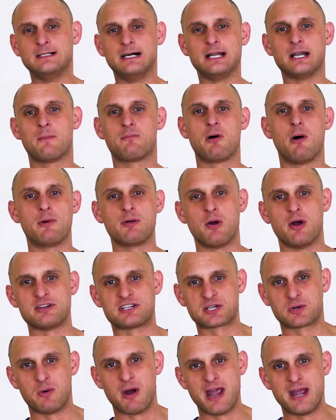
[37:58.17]
And I probably
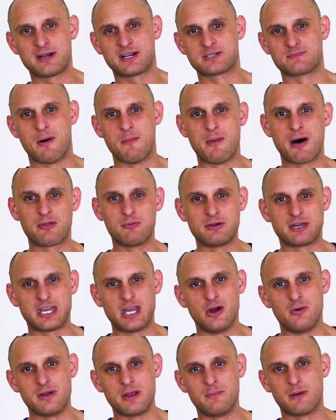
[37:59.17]
won't swear because my mother would
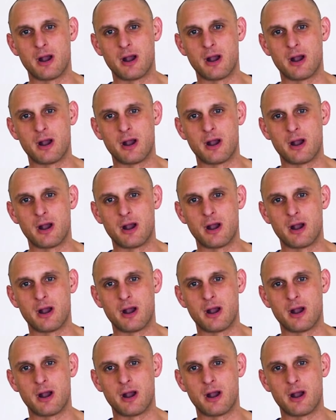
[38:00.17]
kill me,